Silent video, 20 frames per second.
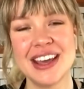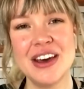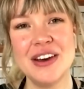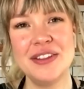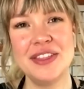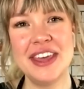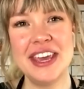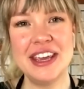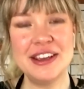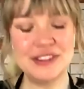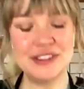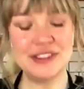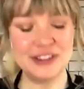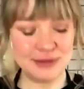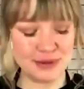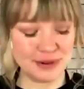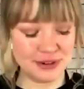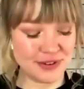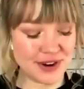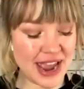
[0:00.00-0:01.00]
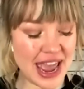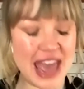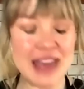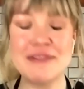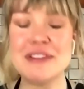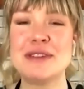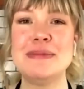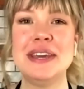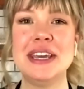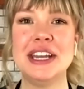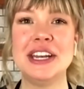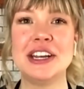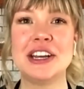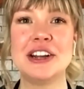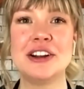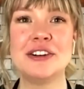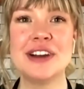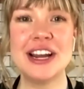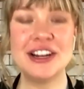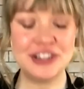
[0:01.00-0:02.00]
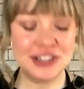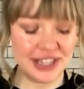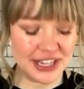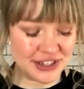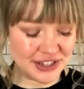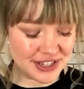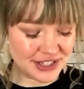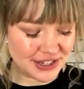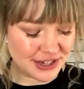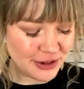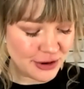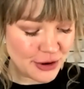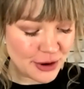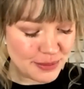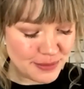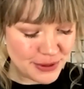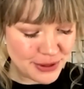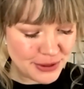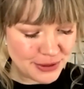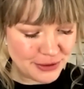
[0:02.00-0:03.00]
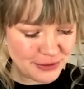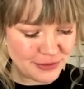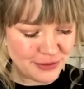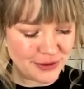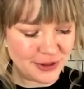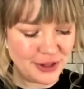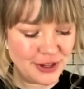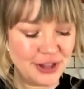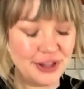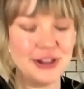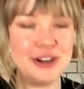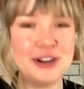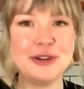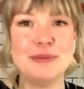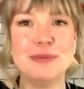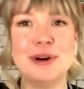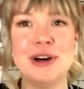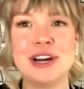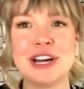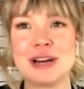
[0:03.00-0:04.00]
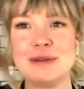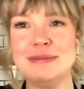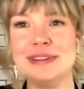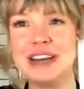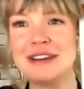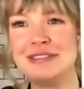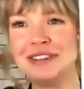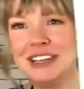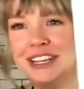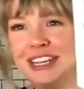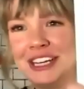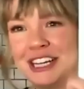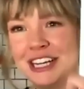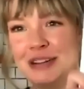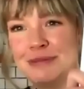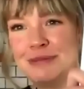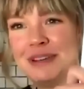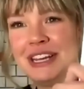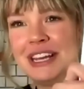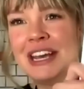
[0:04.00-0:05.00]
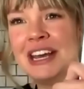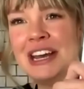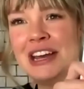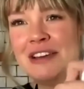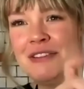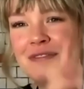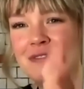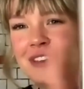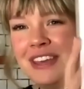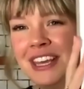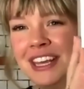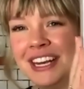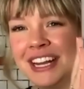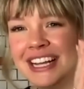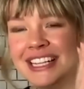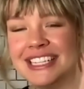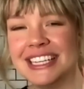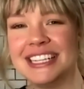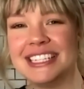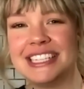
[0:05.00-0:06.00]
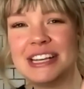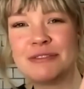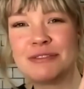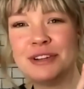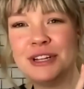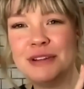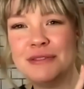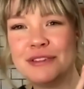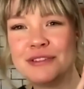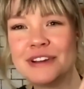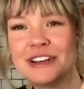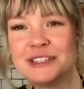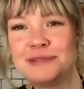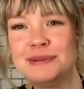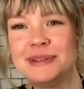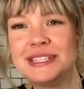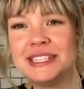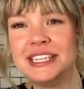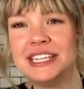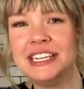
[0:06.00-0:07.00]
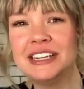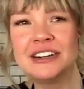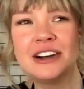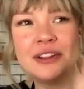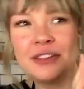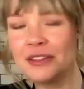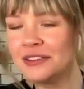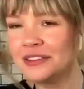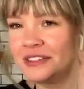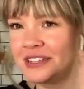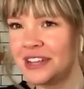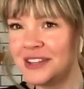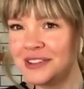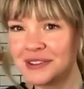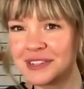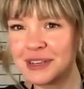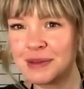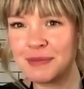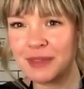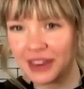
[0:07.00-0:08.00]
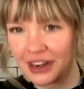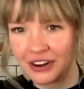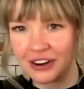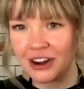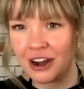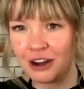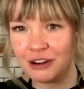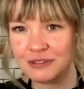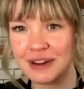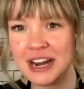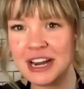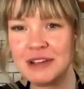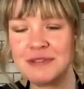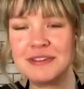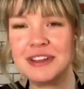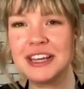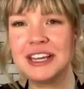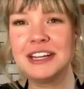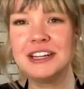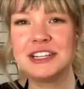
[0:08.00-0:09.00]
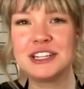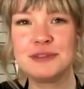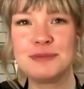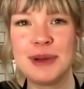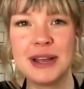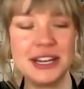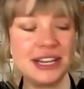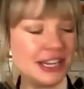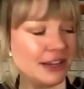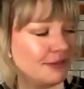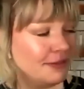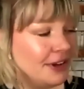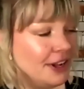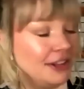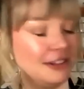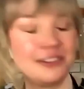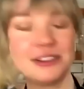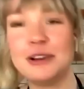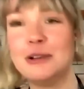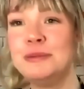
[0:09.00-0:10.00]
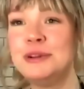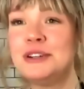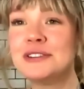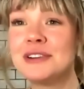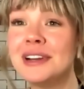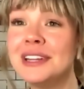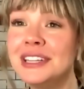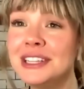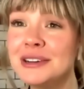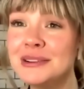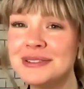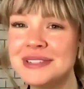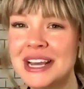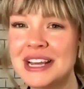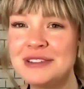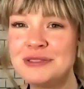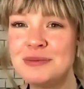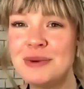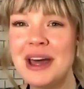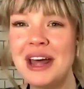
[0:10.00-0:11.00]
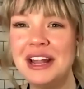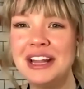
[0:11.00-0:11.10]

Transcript: Oh, thank you so much for having me, and congratulations on your beautiful new book. I'm definitely going to be veganizing several of the recipes in here, although there's also some that are already vegan just by default. So I'll be trying those as well.